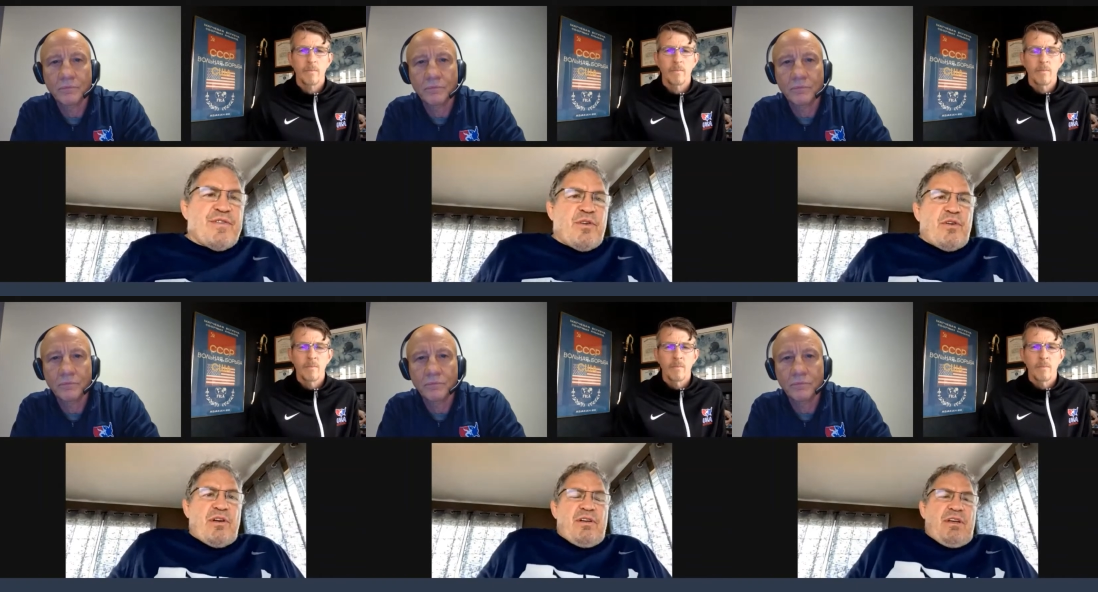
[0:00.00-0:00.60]
Speaker 1: for
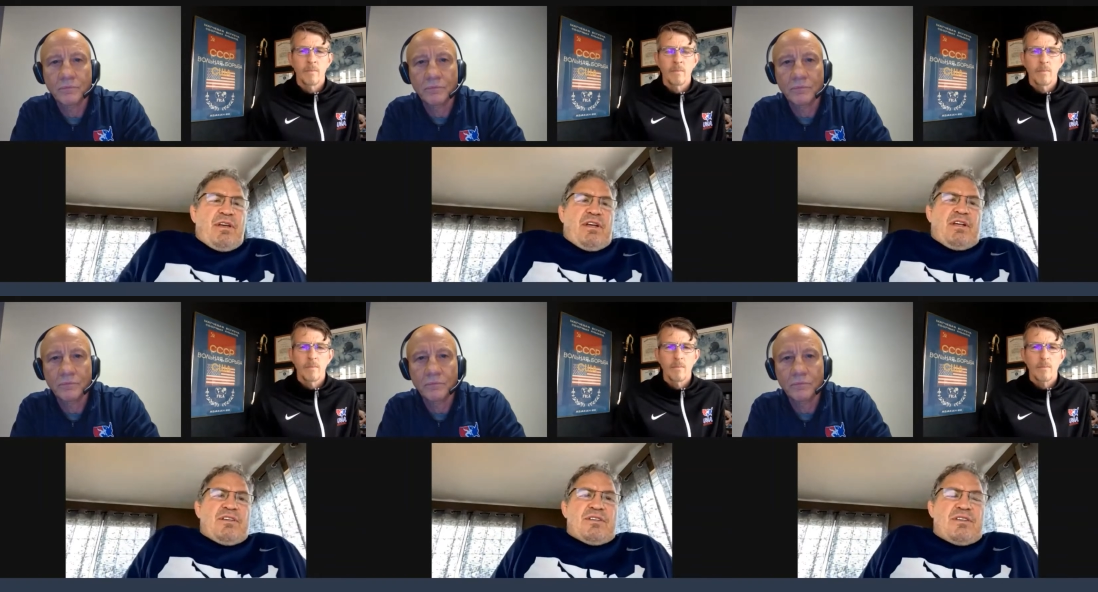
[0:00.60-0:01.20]

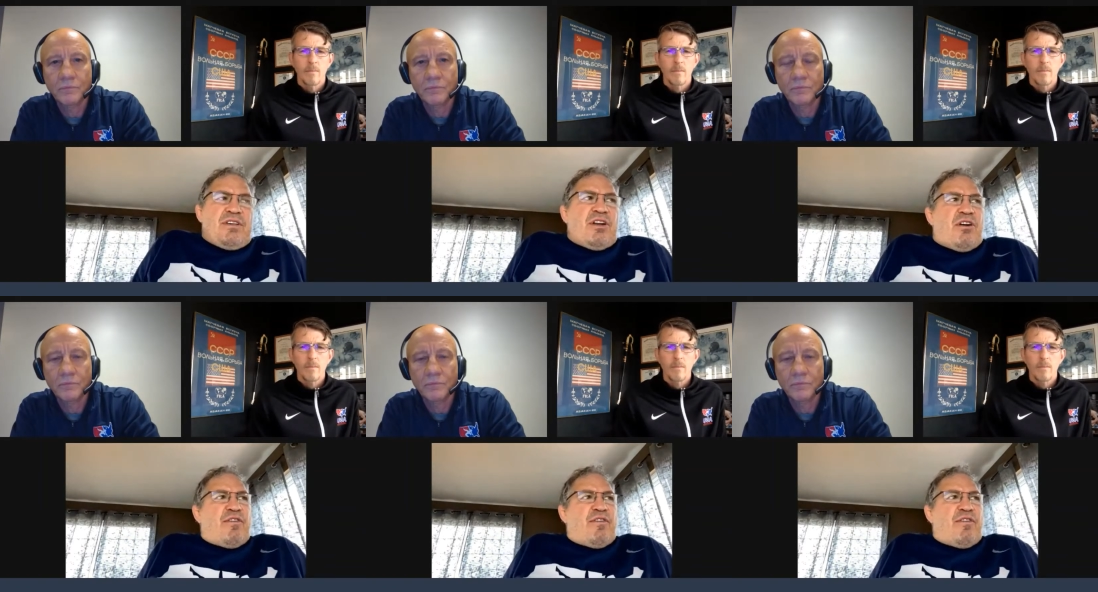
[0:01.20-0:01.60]
you know